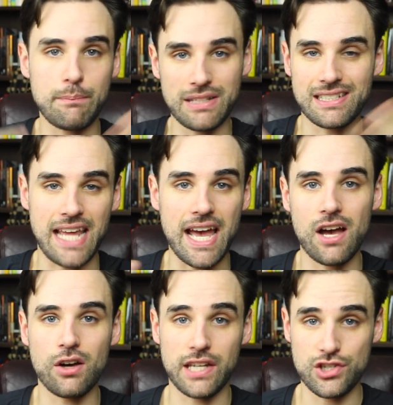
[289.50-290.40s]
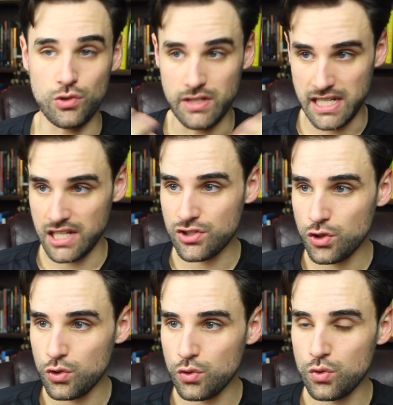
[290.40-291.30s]
up and down as you need
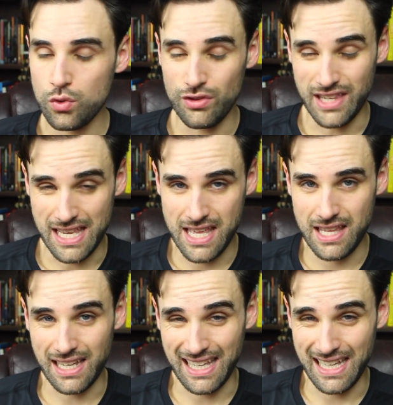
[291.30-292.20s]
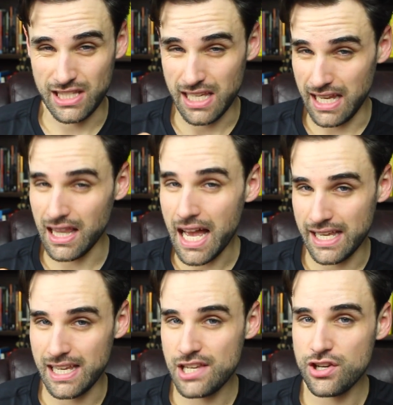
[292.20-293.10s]
to. The, it's a
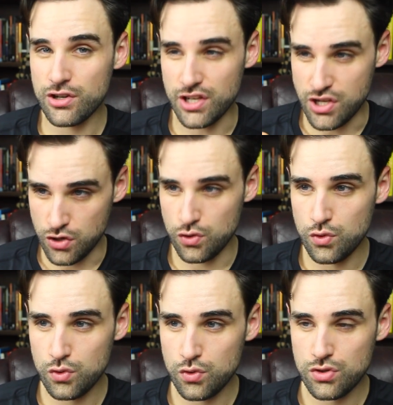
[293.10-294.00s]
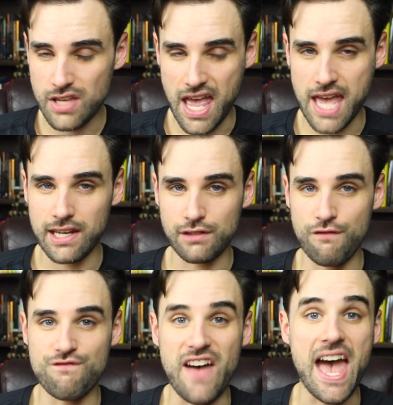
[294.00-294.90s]
lot easier to use and it's
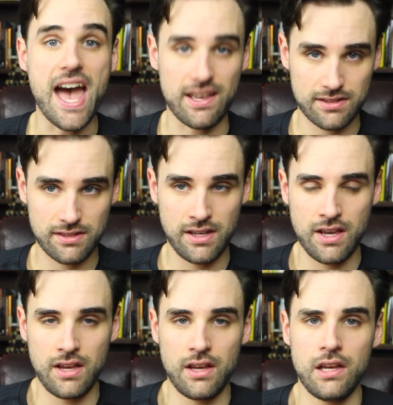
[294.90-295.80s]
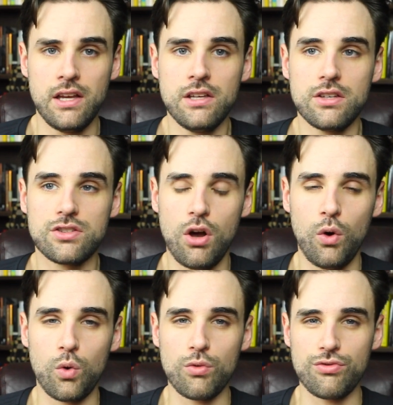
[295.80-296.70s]
fast.
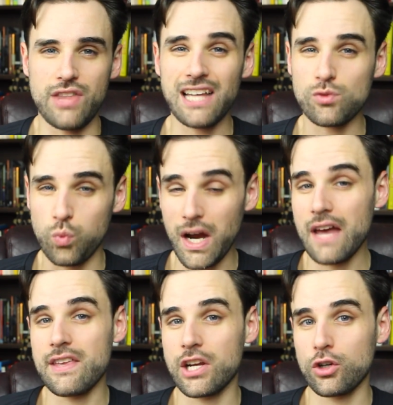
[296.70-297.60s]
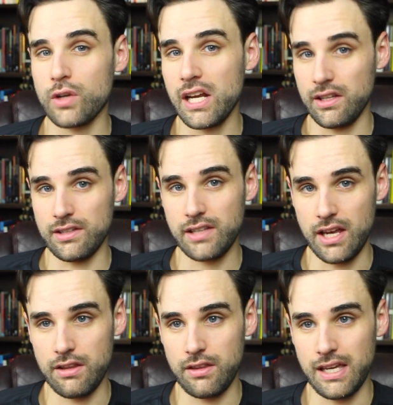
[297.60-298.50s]
So that's why they created this
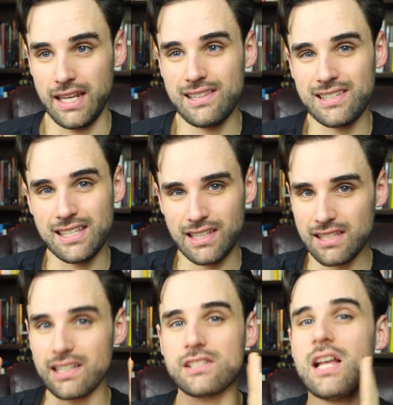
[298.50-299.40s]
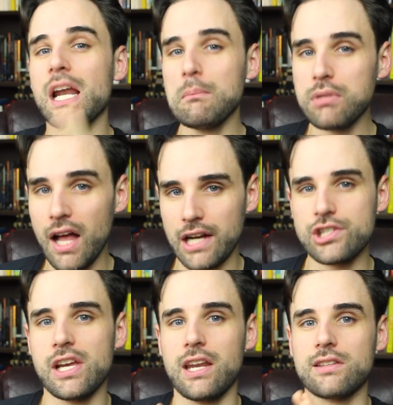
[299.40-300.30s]
kind of thing. And it's, it's like I said, it's not a
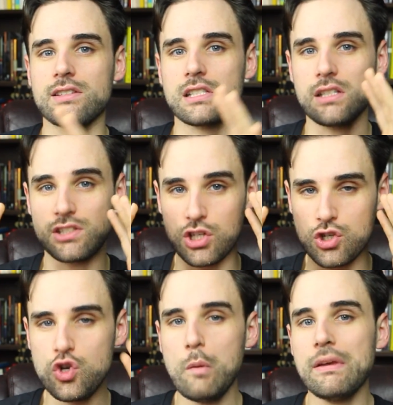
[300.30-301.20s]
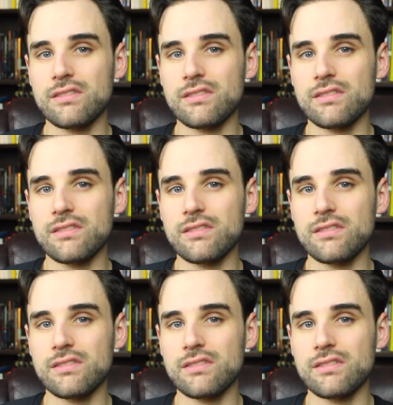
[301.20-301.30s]
blockchain. It's a, it's a new piece